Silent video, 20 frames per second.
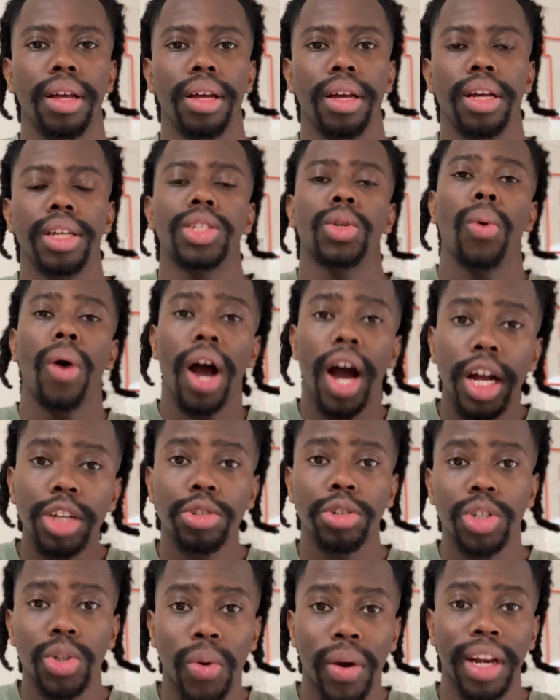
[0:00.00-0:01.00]
So
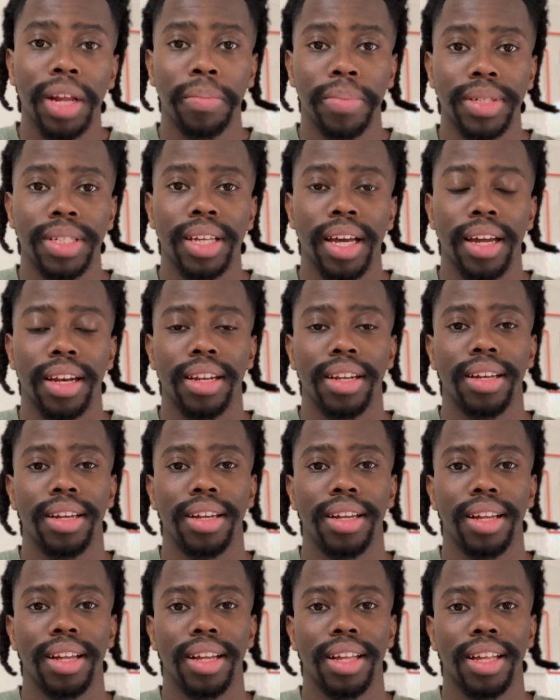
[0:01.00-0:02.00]
120%
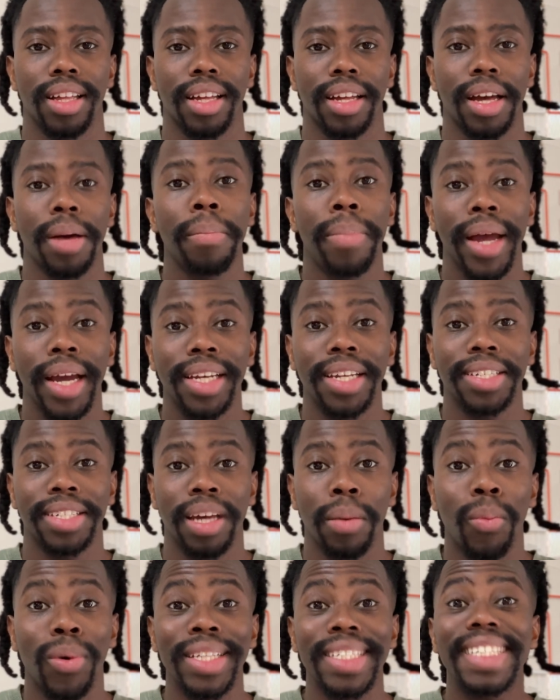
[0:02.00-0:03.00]
compared to
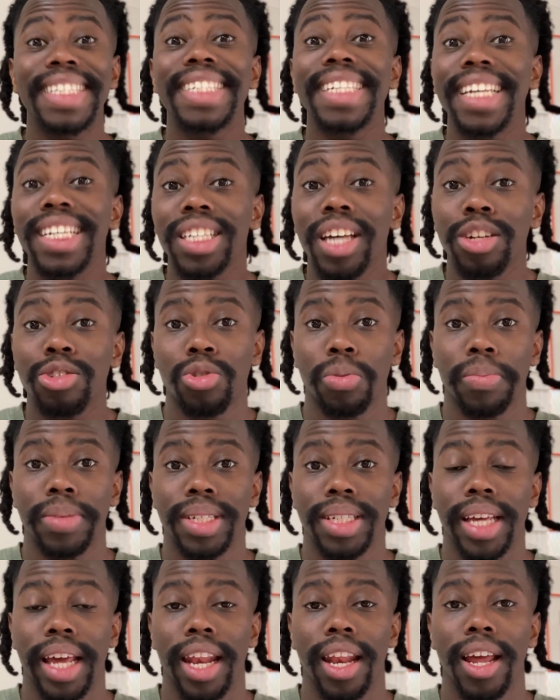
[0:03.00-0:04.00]
someone's
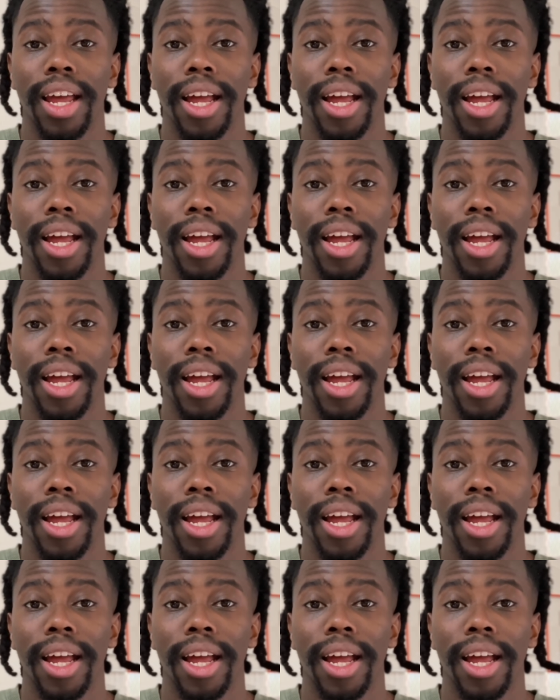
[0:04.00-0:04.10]
600%.